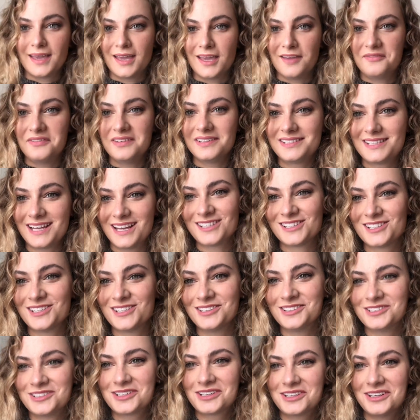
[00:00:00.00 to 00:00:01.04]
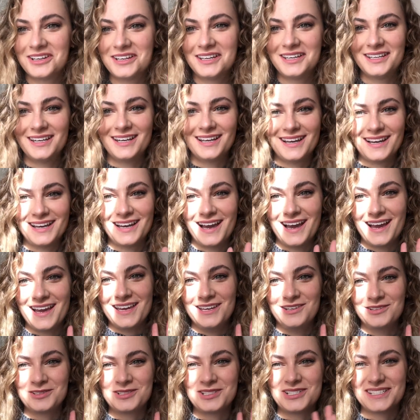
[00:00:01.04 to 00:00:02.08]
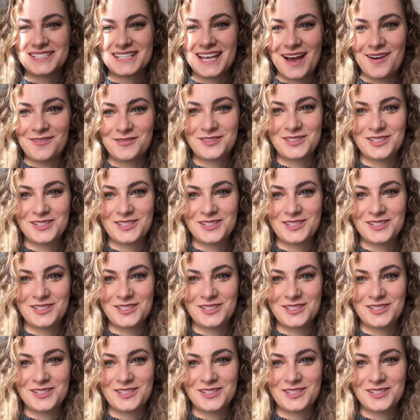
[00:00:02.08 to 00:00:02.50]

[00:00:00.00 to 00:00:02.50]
If it doesn't look good, it'll just have